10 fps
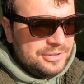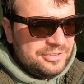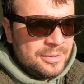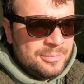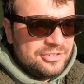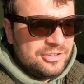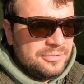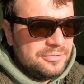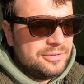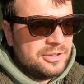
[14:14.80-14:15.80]

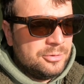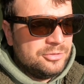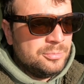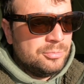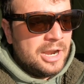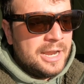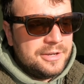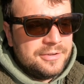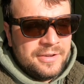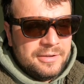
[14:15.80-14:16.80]
semi-stiff coated
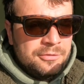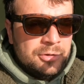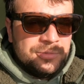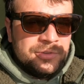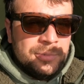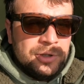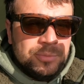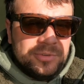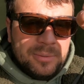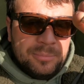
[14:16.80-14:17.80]
braid. That forms the
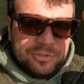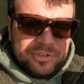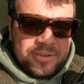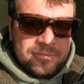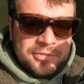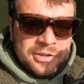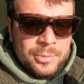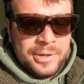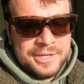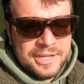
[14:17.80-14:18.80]
boom, so that pushes everything
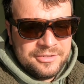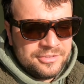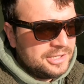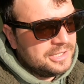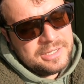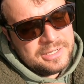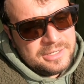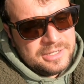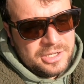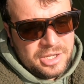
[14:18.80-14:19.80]
away nicely.
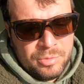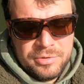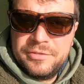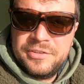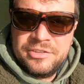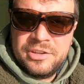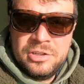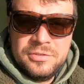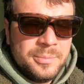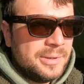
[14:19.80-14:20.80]
And one of the things I
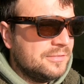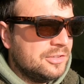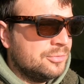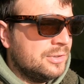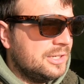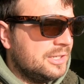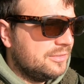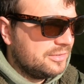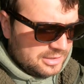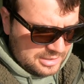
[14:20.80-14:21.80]
love about this rig
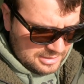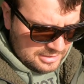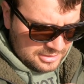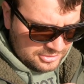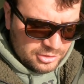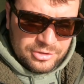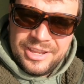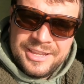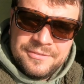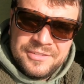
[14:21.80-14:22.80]
is, as long as
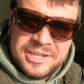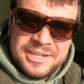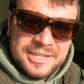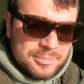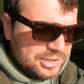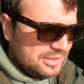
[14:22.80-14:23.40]
I hit the clip,